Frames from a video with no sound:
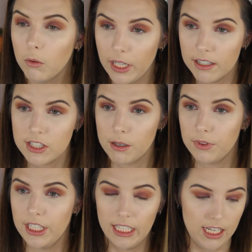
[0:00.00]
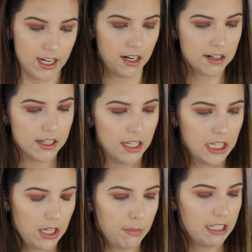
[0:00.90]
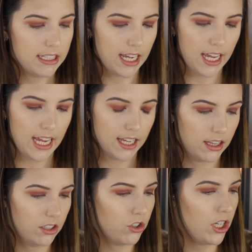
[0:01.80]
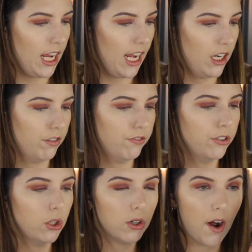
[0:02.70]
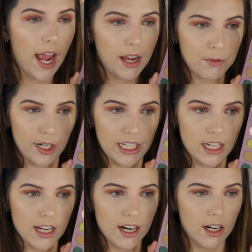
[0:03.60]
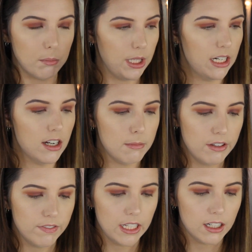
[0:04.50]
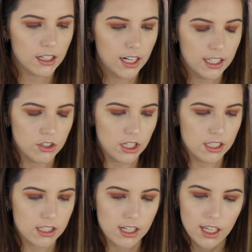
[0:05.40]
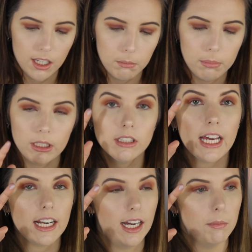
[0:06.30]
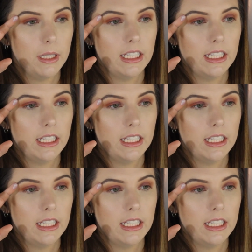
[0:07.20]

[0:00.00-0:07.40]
We have something here. I'm gonna take the shade Fluorite right here, put it on my finger and just build that up